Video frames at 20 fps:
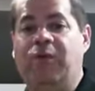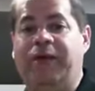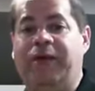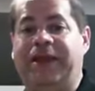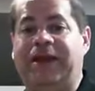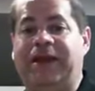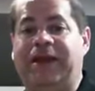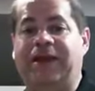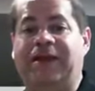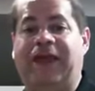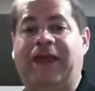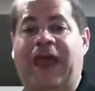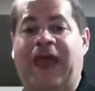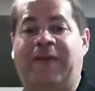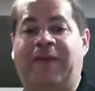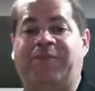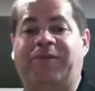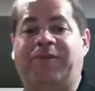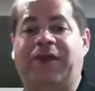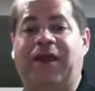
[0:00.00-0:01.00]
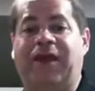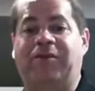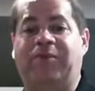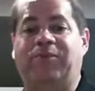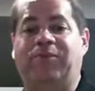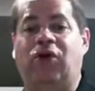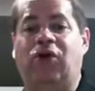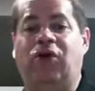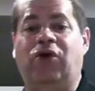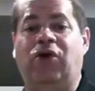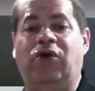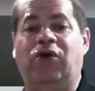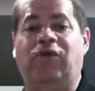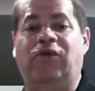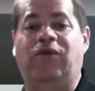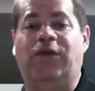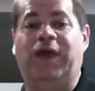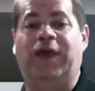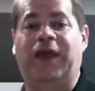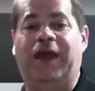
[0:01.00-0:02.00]
we can adapt and
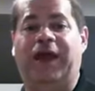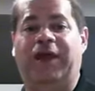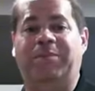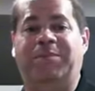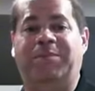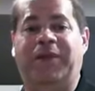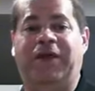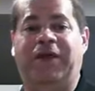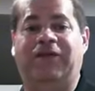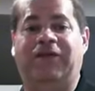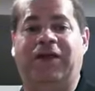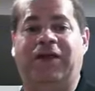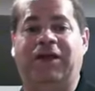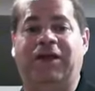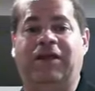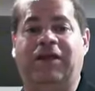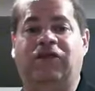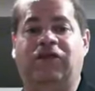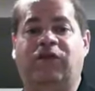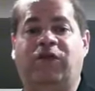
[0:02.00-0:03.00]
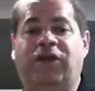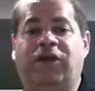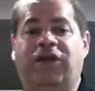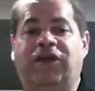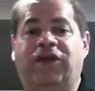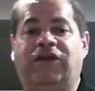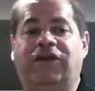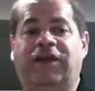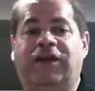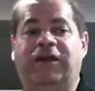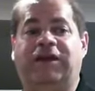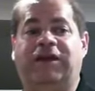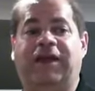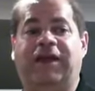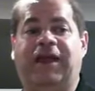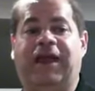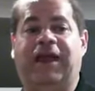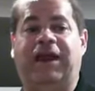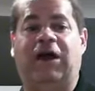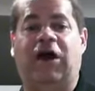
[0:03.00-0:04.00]
move and pivot in this. We just need to
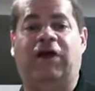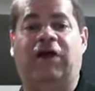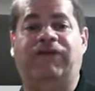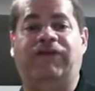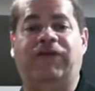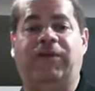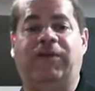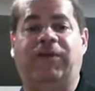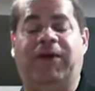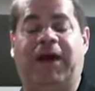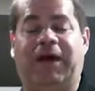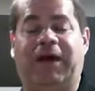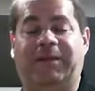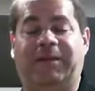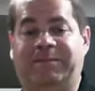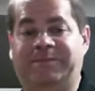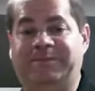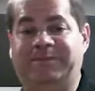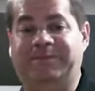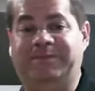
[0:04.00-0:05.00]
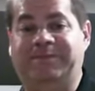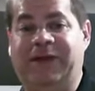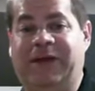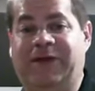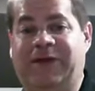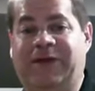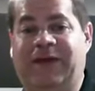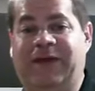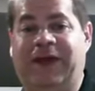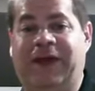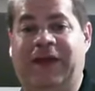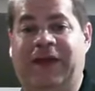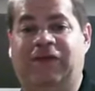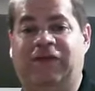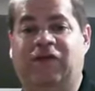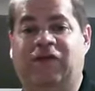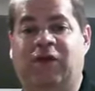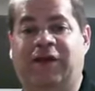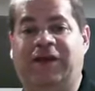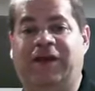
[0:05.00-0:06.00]
get off your butt. Okay,
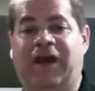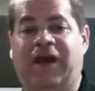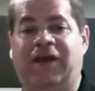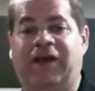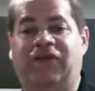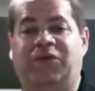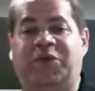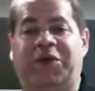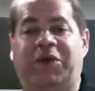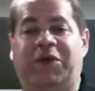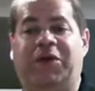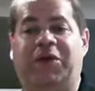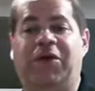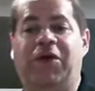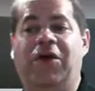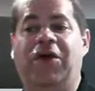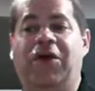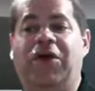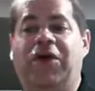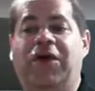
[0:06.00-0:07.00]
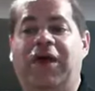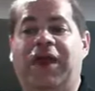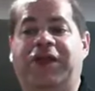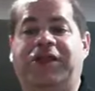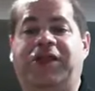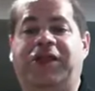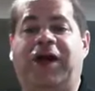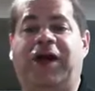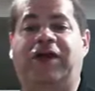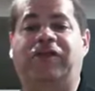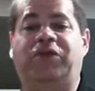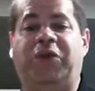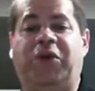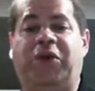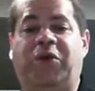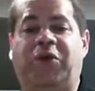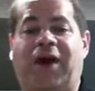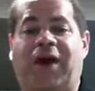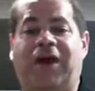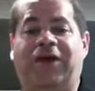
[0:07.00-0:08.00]
so it does re it does
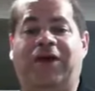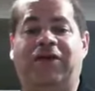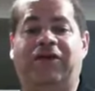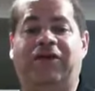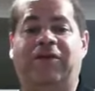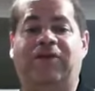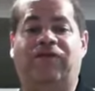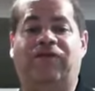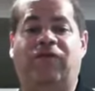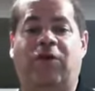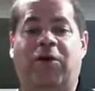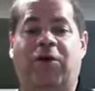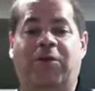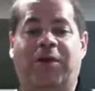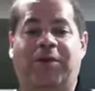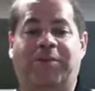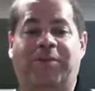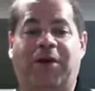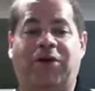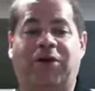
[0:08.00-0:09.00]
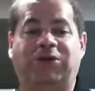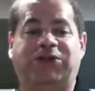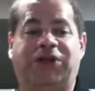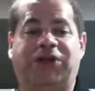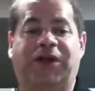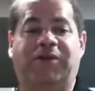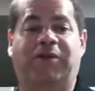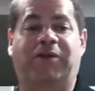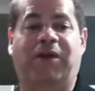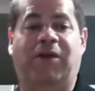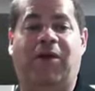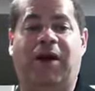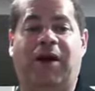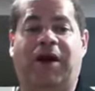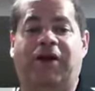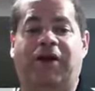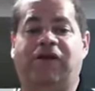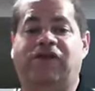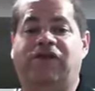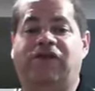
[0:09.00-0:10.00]
require some forward motion. It
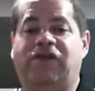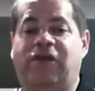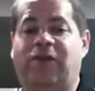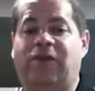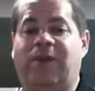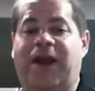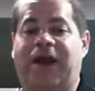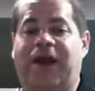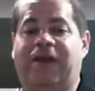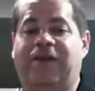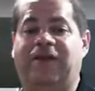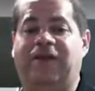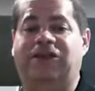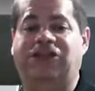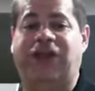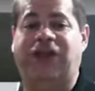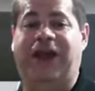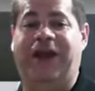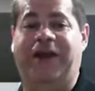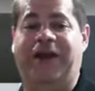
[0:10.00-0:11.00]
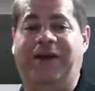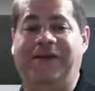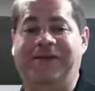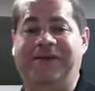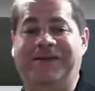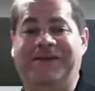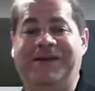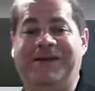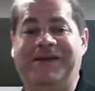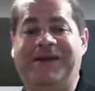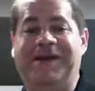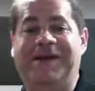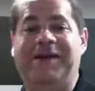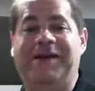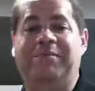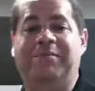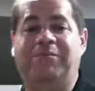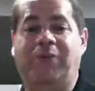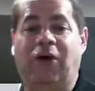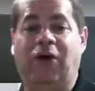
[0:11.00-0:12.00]
requires you out of the chair,
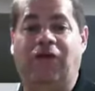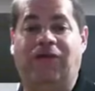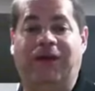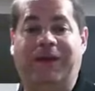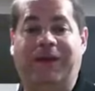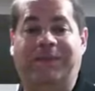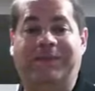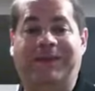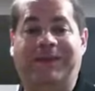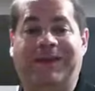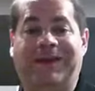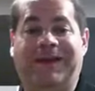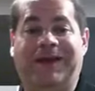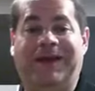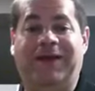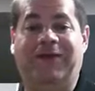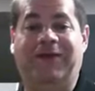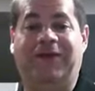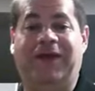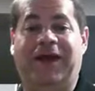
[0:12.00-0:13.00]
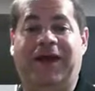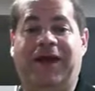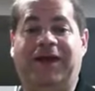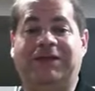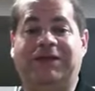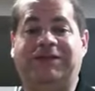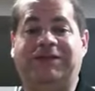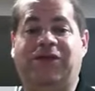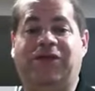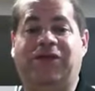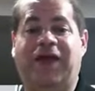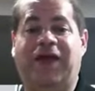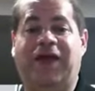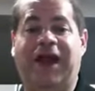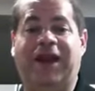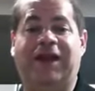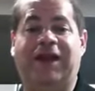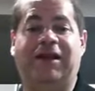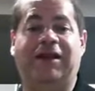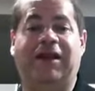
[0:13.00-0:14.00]
moving. Okay, so
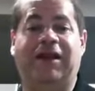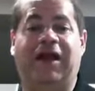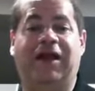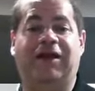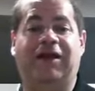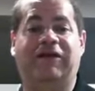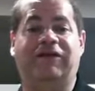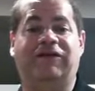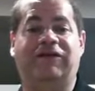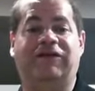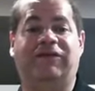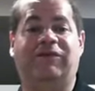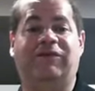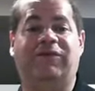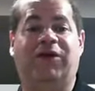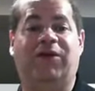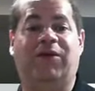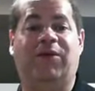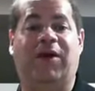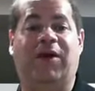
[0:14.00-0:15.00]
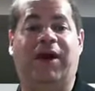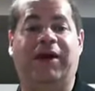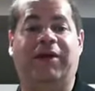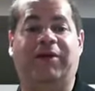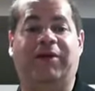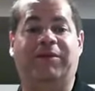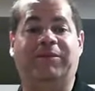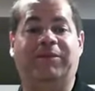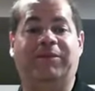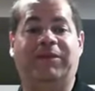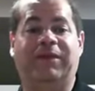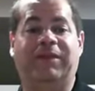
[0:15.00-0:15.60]
that it does require.